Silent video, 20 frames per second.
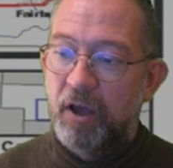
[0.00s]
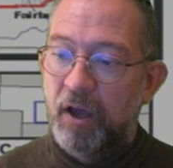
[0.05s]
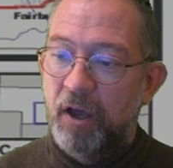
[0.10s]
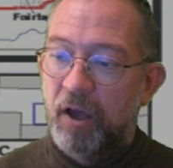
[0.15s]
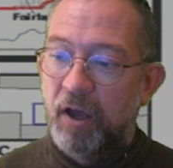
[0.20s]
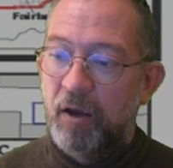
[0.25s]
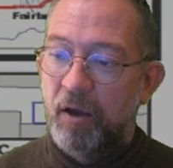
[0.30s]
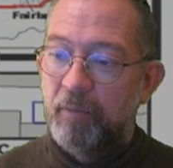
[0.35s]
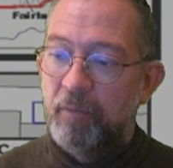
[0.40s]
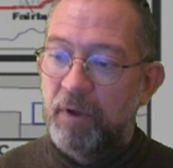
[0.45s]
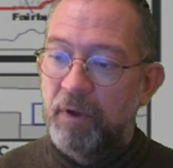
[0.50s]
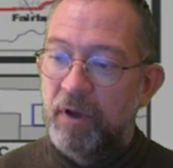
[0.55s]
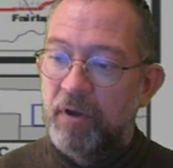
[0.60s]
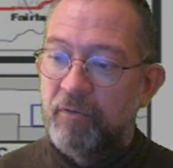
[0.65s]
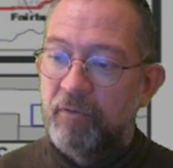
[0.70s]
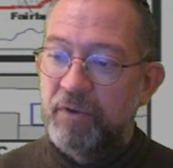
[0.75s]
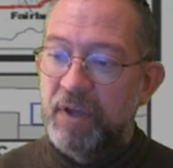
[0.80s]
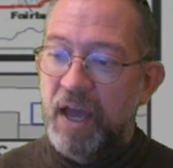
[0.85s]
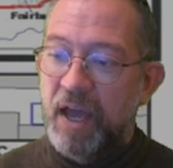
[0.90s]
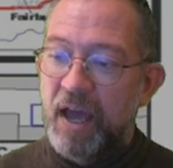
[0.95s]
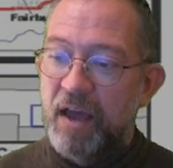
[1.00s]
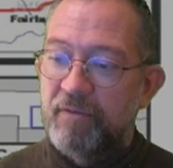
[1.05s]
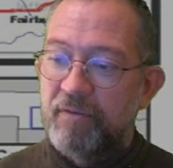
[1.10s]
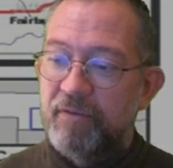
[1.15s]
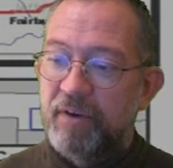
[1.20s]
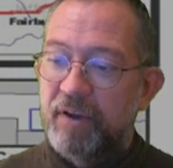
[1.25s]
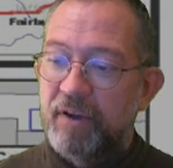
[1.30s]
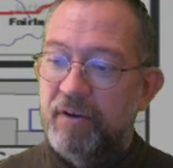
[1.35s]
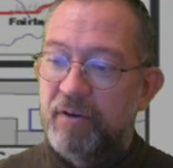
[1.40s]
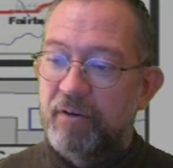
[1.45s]
Um, we have
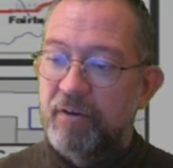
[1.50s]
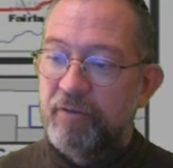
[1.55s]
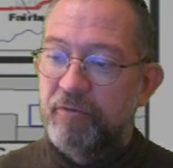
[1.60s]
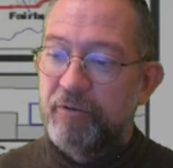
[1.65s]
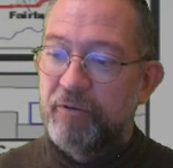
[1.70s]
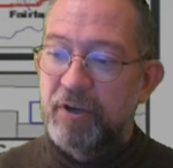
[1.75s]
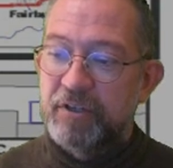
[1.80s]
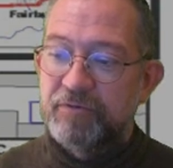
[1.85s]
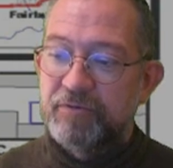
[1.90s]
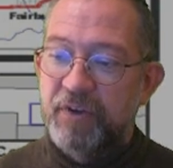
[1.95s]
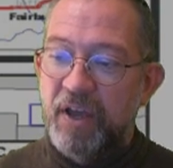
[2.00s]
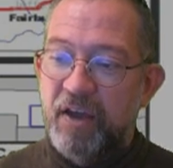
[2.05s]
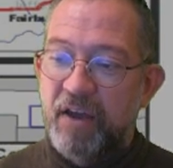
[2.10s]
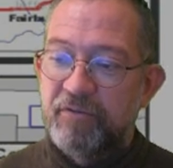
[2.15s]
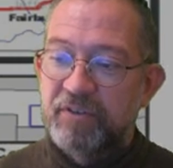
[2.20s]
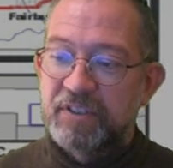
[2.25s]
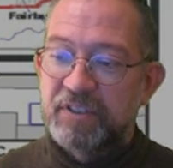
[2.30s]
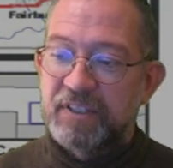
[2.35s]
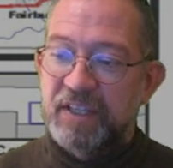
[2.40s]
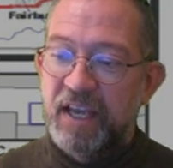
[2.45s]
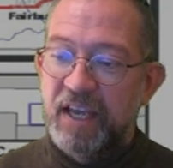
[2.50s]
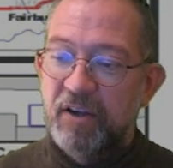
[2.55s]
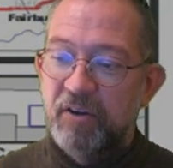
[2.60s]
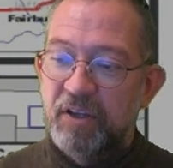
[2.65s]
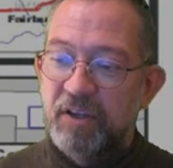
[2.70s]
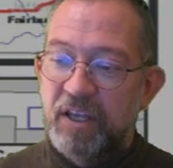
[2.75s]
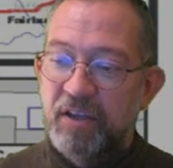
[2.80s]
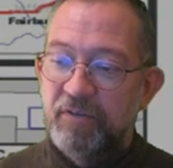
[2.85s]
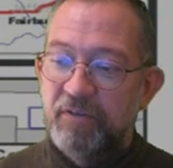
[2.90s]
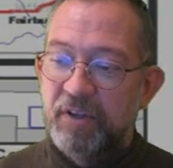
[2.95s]
first we have the scale
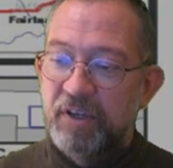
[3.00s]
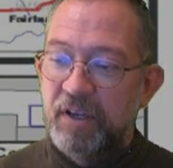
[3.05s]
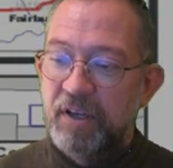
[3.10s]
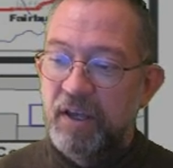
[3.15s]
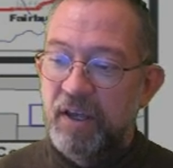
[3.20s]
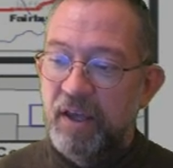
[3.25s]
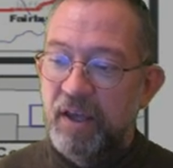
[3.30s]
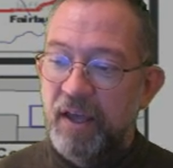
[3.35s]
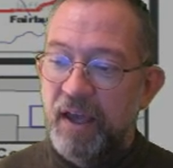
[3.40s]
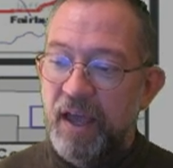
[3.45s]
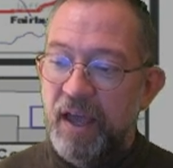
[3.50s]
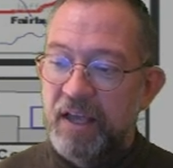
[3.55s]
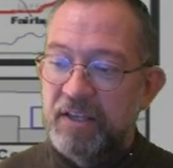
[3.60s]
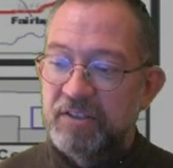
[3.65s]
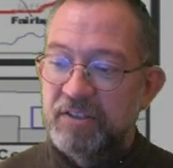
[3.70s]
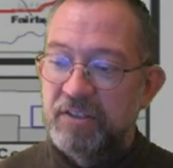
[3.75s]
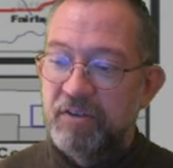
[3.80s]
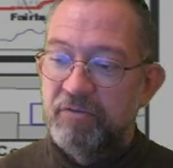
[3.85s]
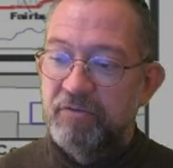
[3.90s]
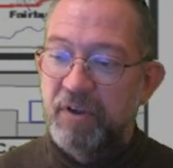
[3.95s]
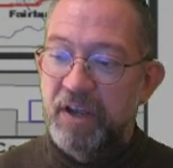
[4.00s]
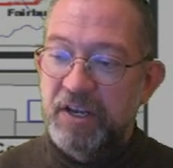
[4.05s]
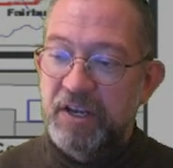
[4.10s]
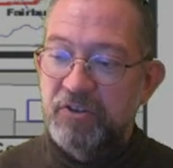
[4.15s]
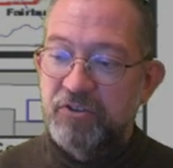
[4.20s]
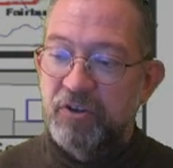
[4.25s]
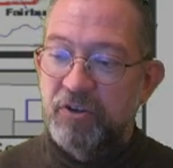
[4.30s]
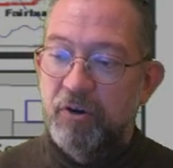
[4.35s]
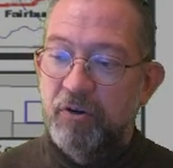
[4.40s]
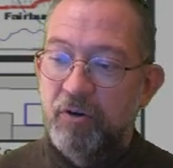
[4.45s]
given as the
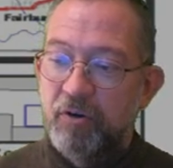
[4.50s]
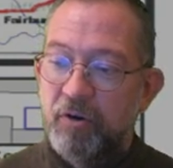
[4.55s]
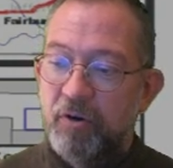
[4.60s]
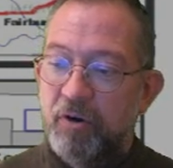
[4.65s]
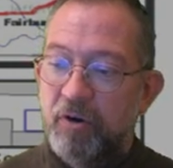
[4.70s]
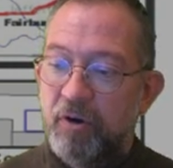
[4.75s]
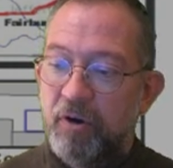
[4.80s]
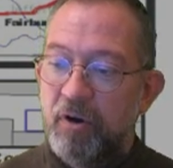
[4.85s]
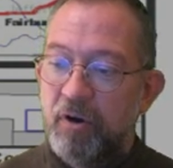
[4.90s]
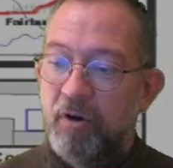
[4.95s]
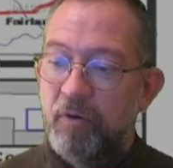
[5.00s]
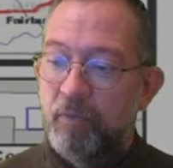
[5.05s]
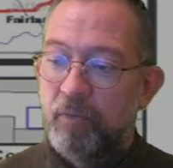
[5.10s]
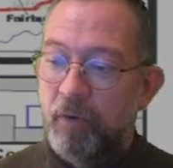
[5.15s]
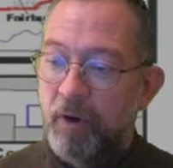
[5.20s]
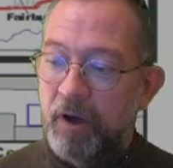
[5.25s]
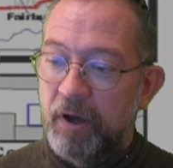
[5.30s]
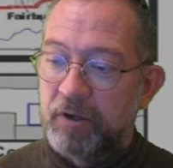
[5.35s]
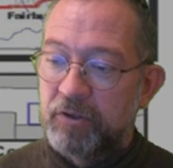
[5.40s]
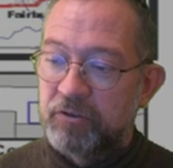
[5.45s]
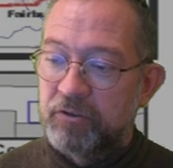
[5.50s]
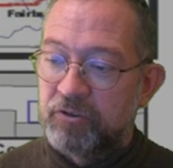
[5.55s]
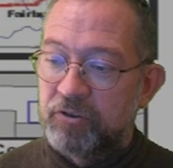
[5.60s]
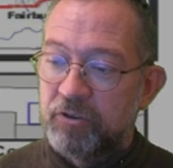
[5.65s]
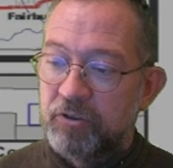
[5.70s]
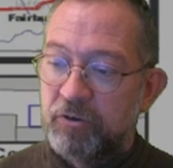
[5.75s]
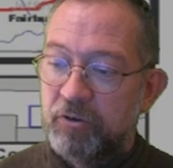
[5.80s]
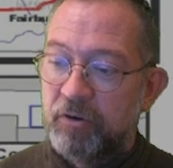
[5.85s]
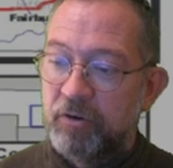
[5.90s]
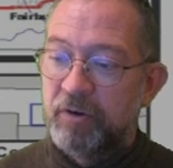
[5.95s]
ratio 1
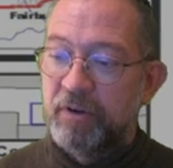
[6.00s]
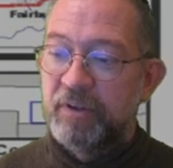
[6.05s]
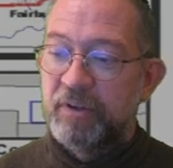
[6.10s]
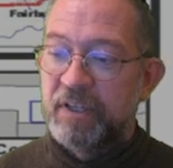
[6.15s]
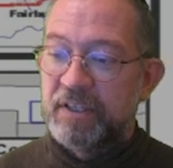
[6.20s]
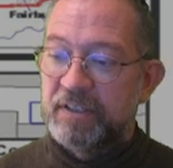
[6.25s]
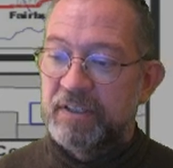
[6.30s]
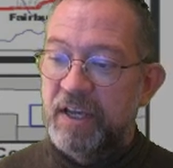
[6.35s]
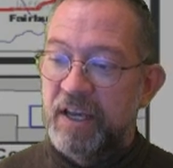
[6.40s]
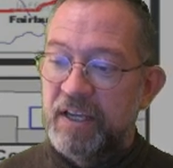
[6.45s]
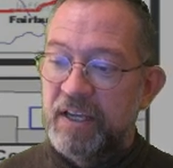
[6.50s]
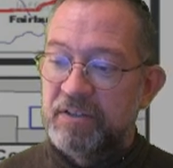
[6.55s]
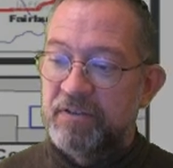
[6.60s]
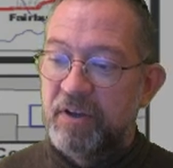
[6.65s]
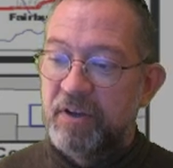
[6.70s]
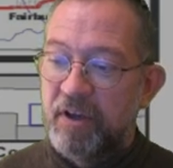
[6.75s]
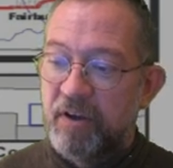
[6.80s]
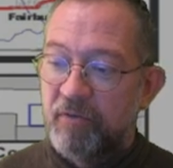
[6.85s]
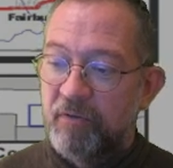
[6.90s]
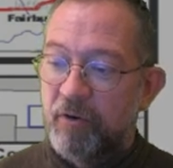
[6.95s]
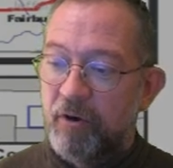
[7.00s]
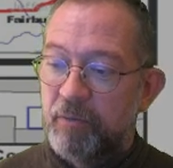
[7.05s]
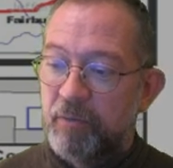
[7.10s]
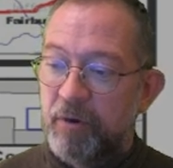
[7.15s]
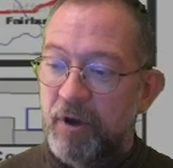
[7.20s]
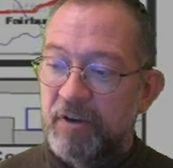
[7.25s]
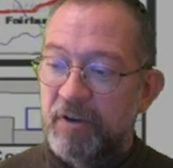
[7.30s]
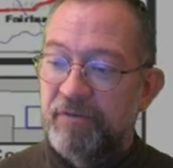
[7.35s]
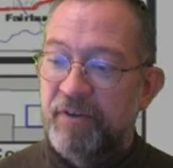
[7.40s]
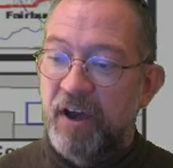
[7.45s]
to this case
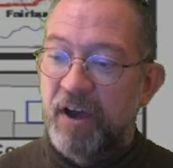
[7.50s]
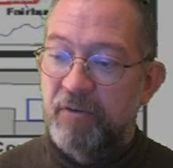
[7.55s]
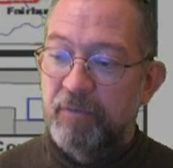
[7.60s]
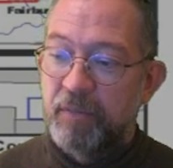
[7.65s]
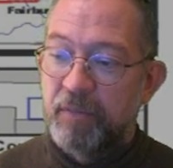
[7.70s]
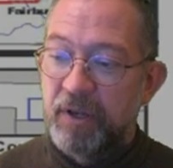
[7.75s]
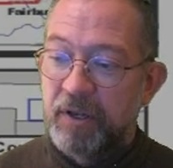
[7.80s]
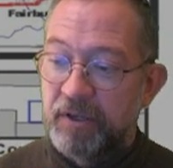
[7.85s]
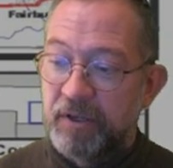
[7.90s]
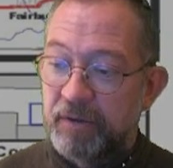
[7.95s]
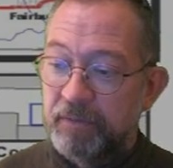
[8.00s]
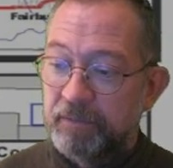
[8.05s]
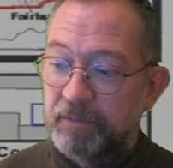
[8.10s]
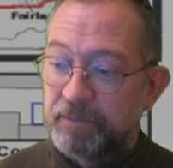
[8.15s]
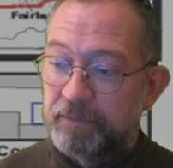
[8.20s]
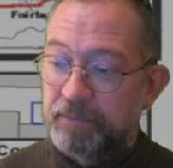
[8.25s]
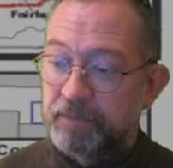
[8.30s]
1.5 million.